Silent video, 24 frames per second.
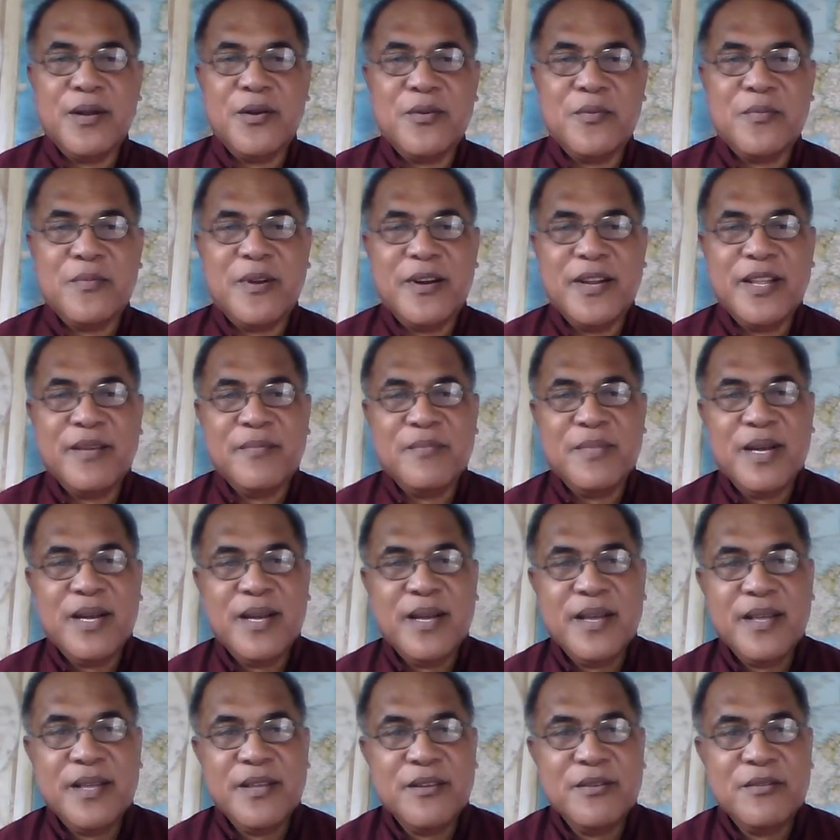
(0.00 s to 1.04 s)
Good morning,
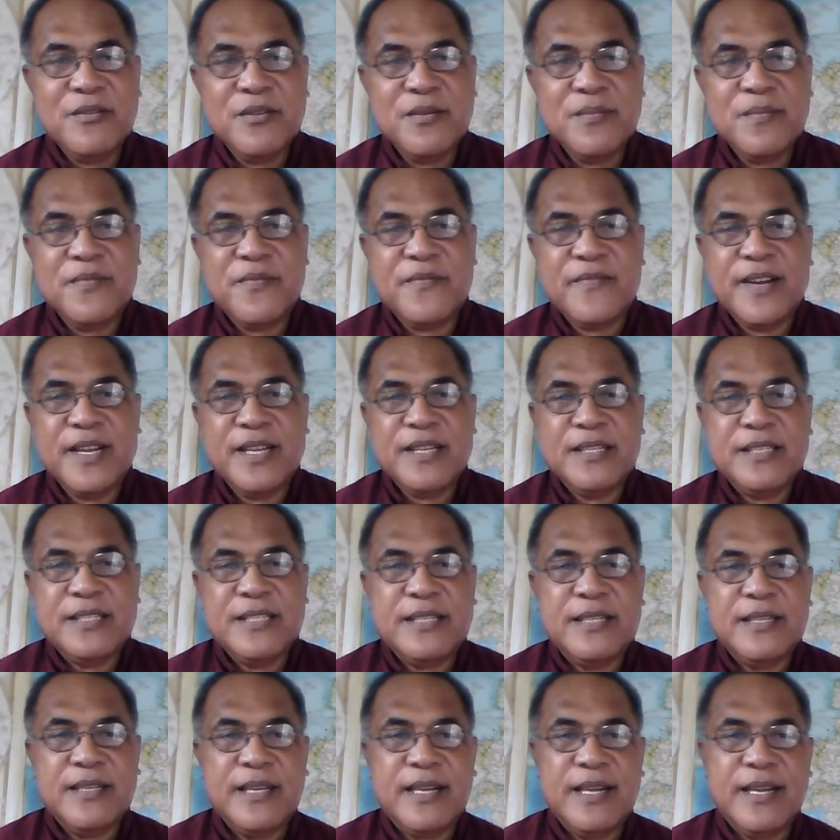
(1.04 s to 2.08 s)
my YouTube
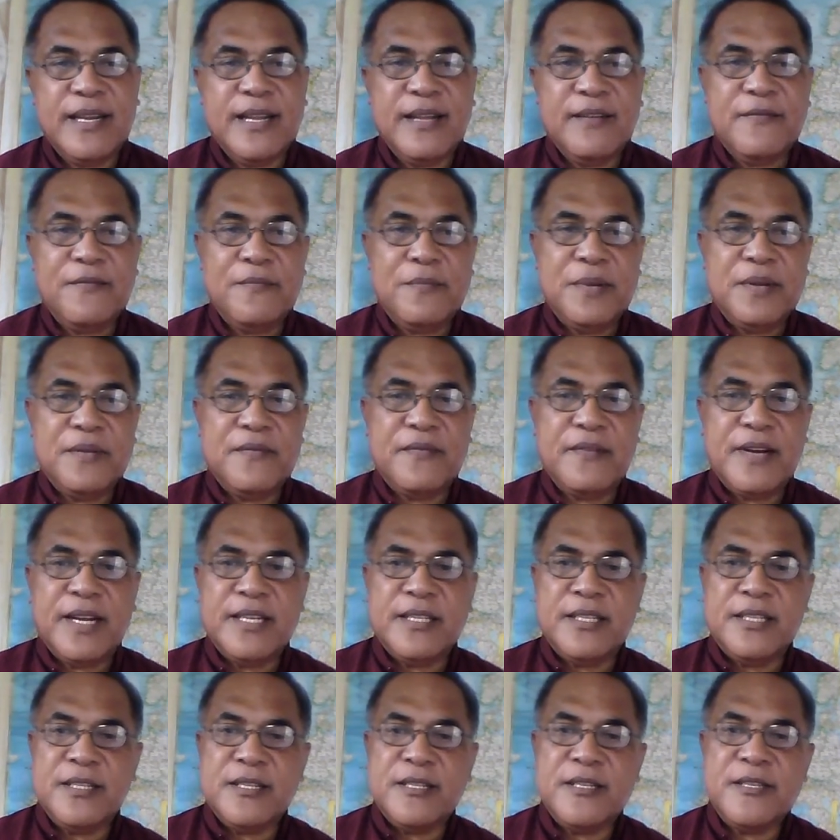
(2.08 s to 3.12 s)
friends and FB
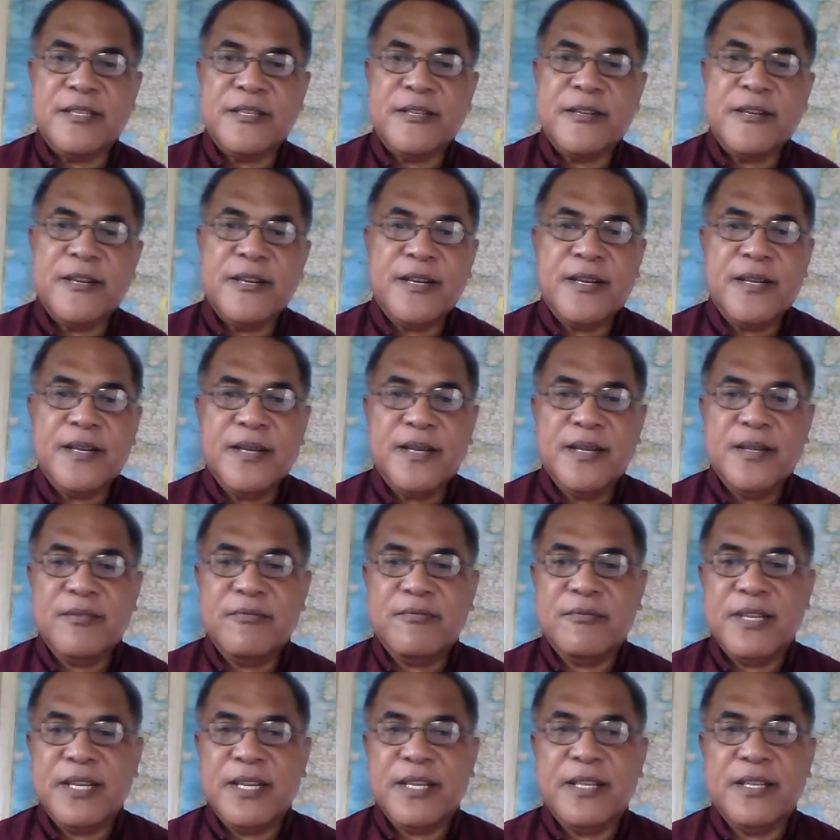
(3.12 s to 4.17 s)
friends.
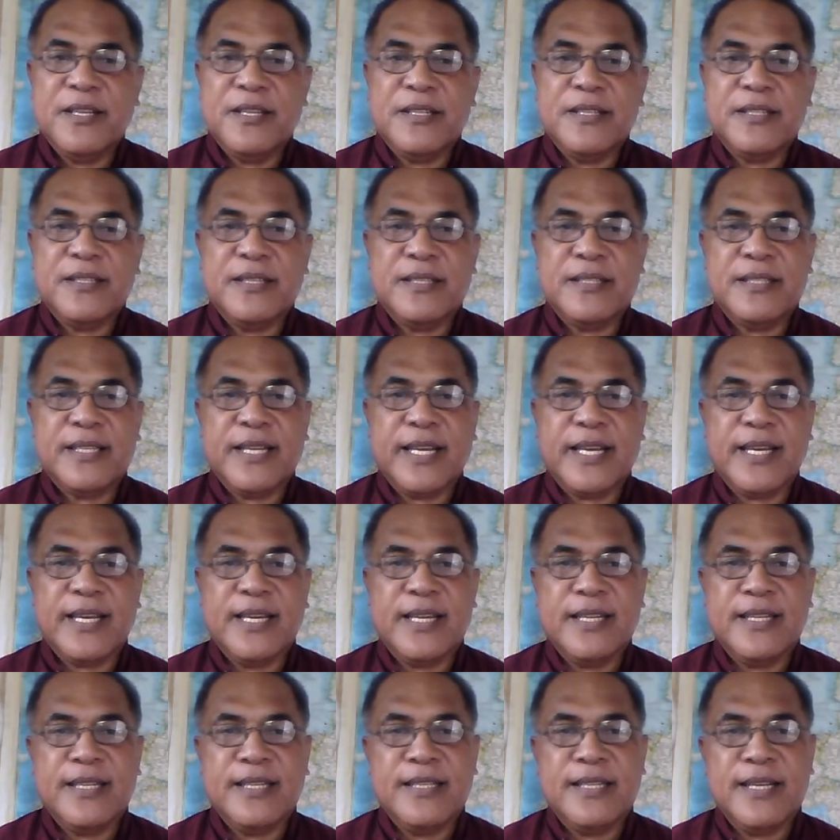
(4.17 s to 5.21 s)
Today is the
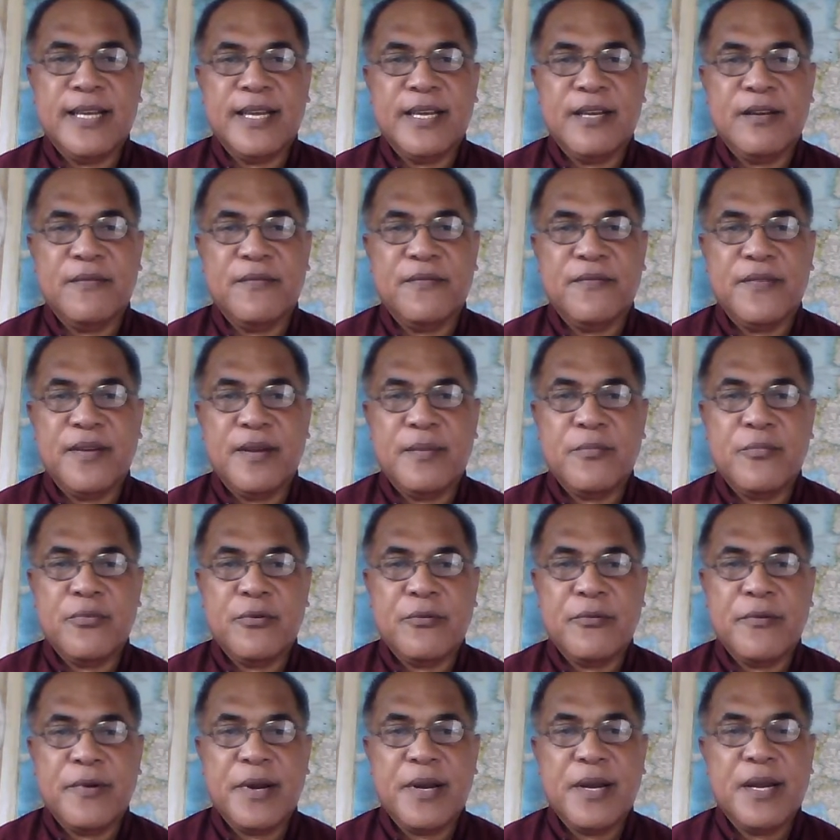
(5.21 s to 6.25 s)
second day of
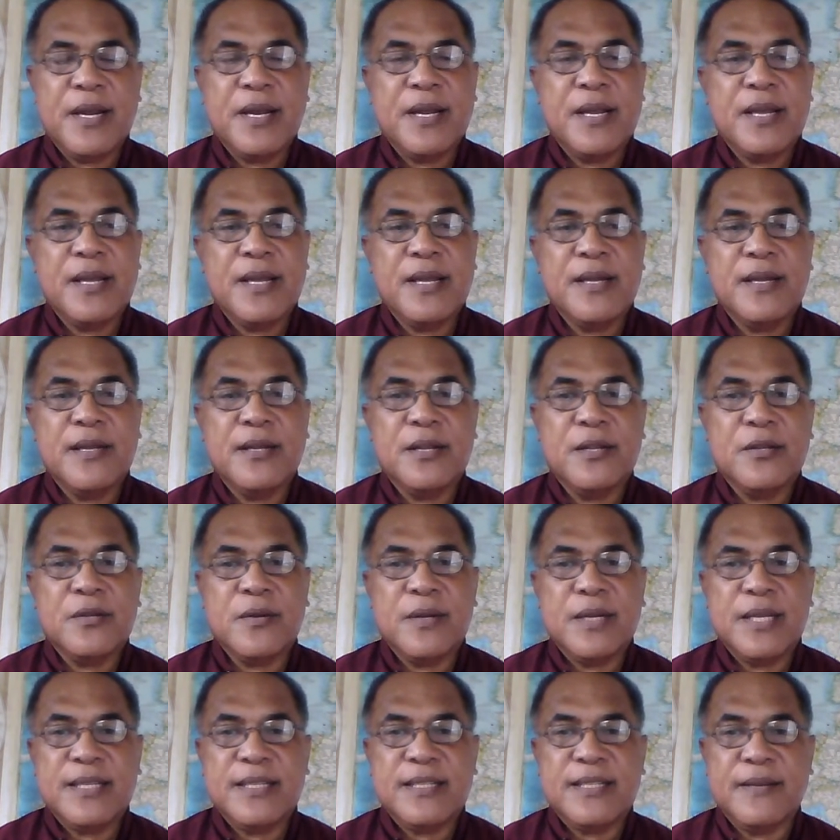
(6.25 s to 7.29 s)
February
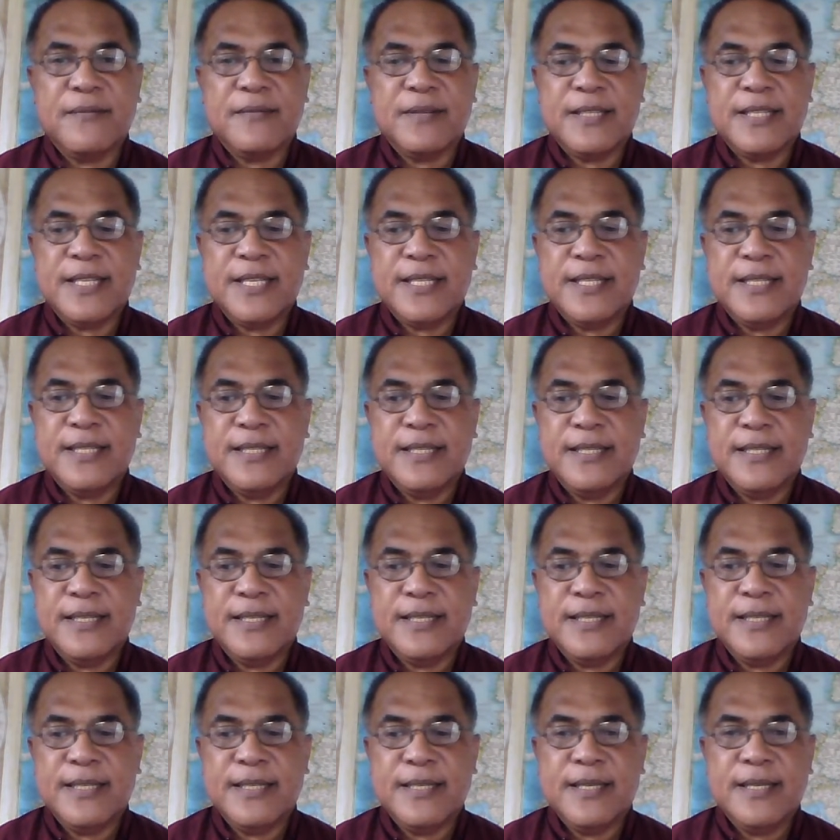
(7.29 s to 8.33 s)
2017.
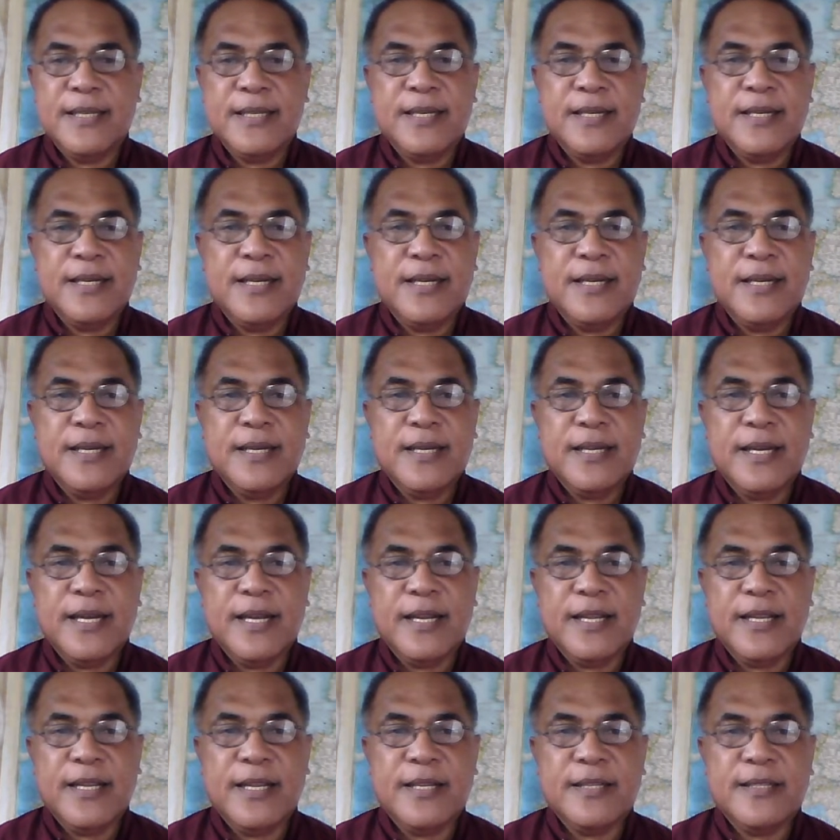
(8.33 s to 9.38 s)
And
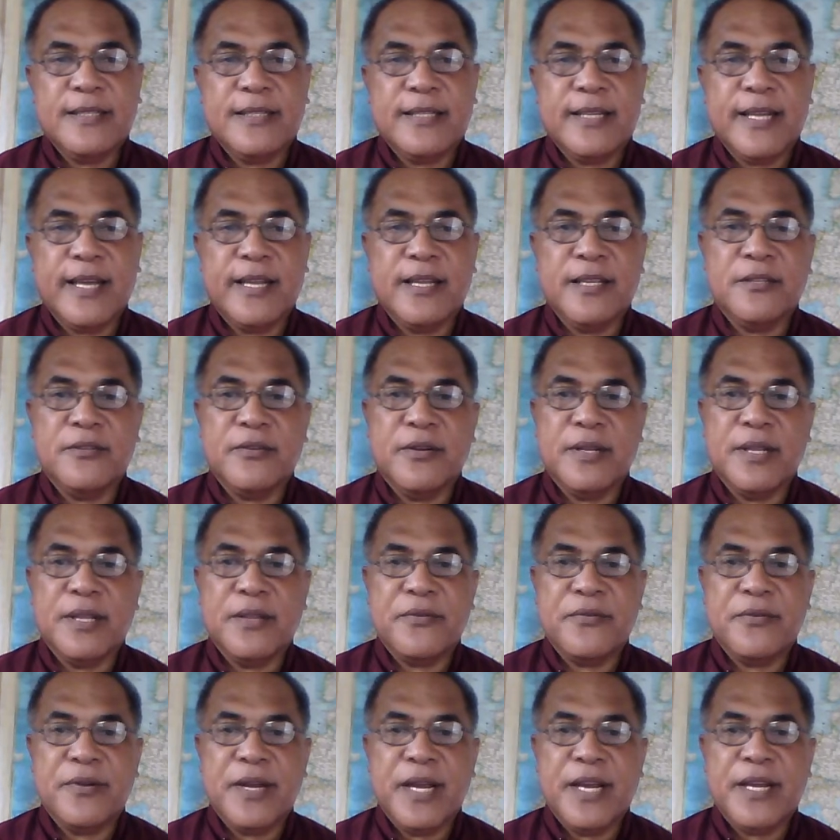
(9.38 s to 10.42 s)
it is
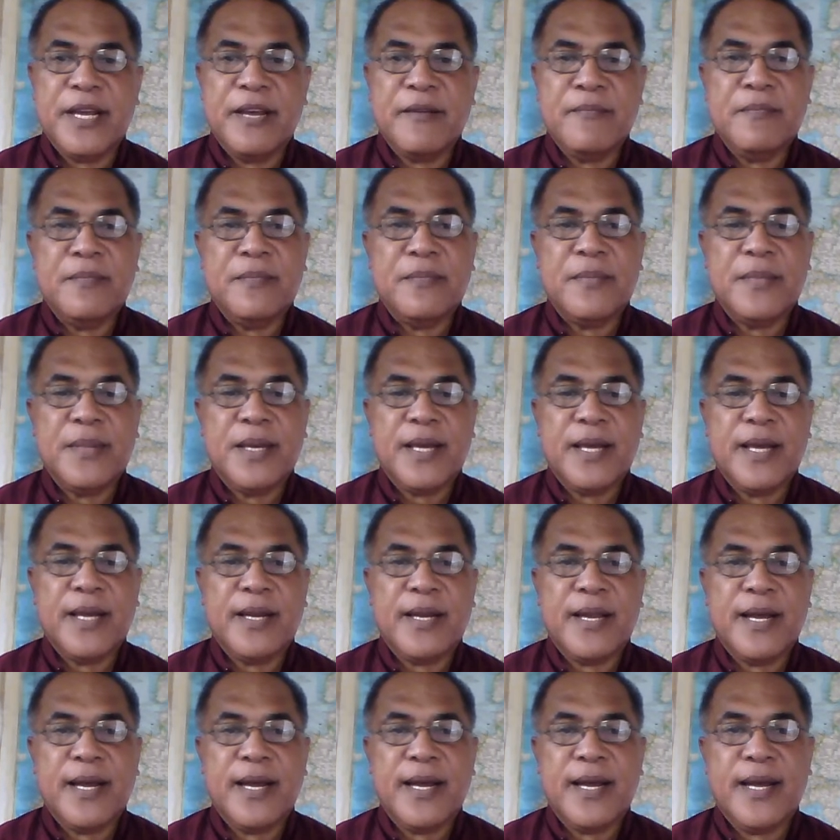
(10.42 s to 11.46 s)
10:23 a.m. and
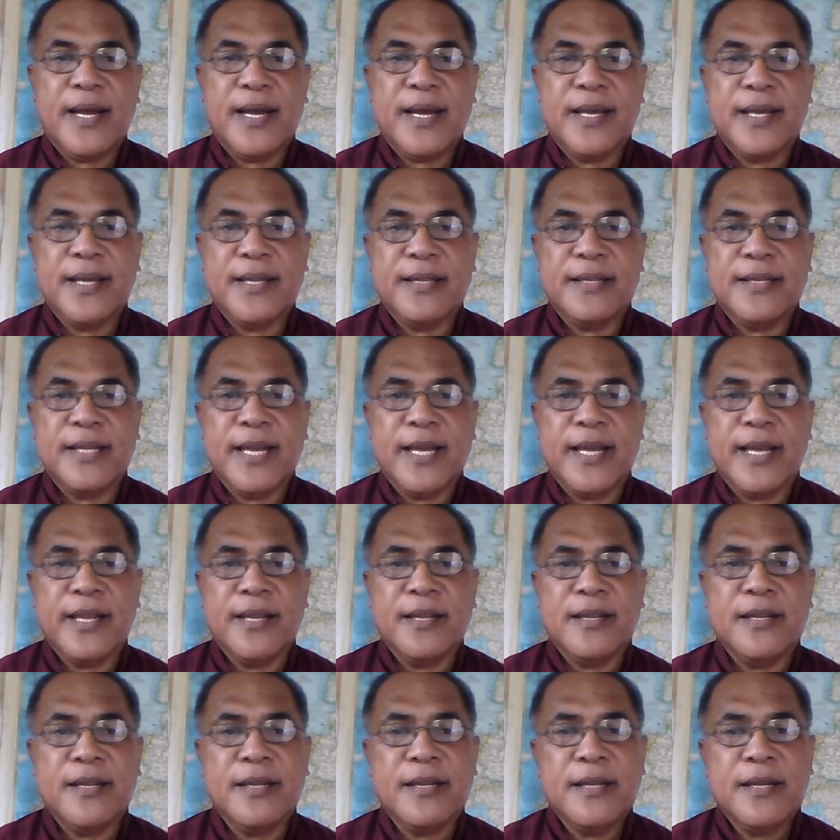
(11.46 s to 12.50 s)
I
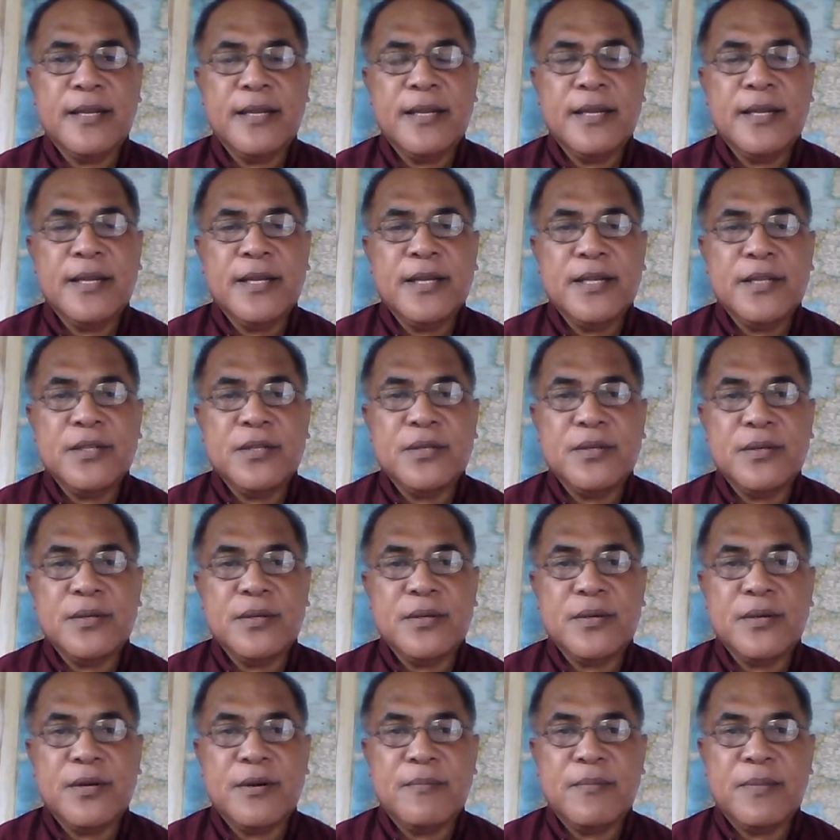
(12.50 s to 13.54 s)
intend to
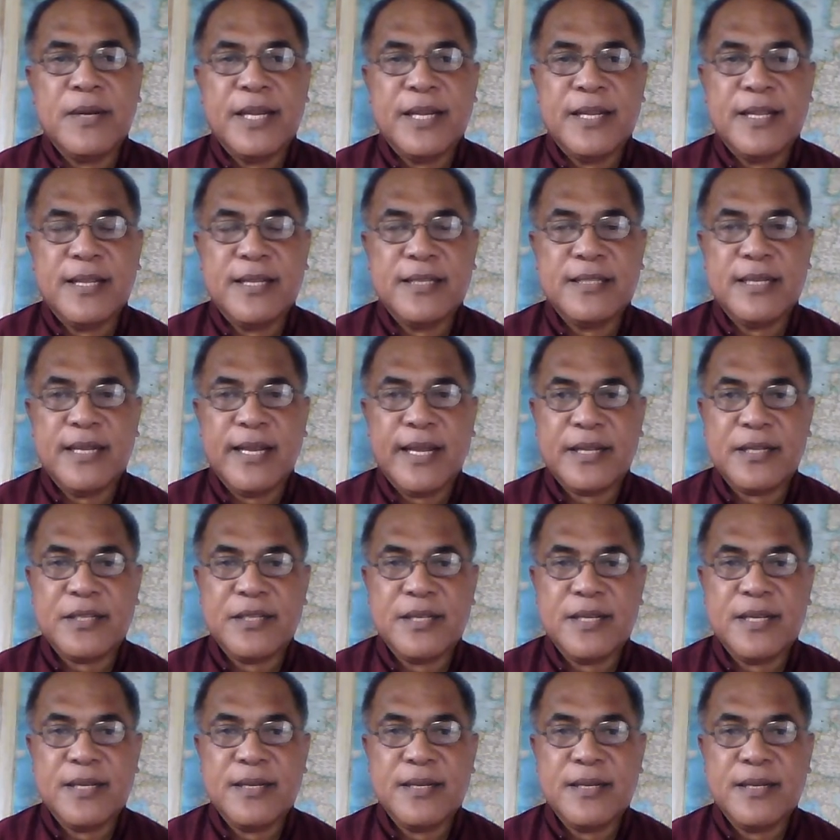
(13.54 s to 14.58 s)
complete this
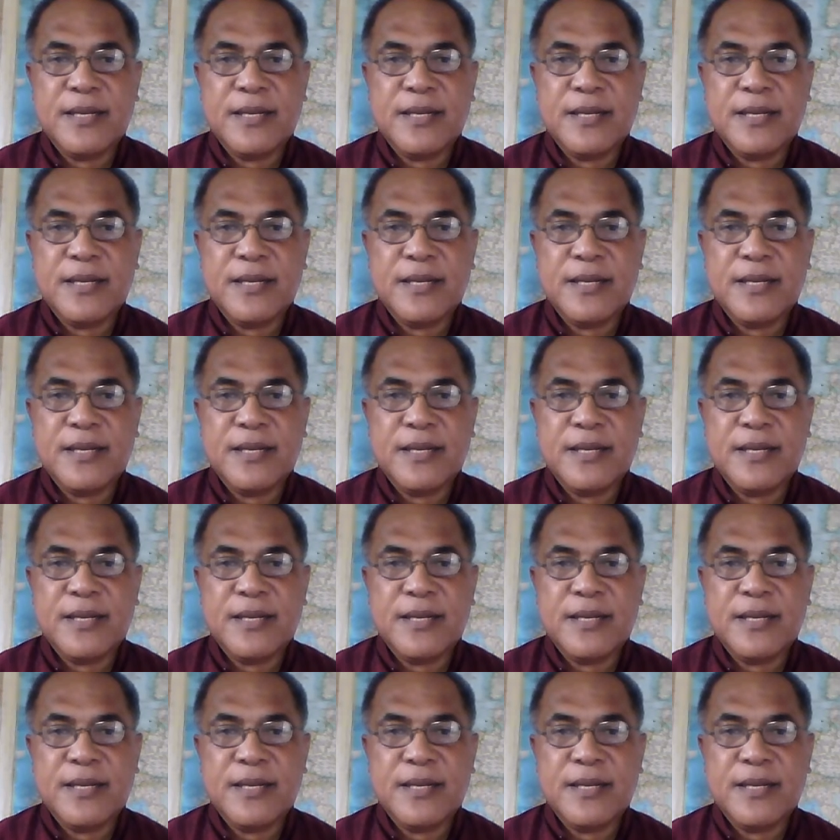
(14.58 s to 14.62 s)
lecture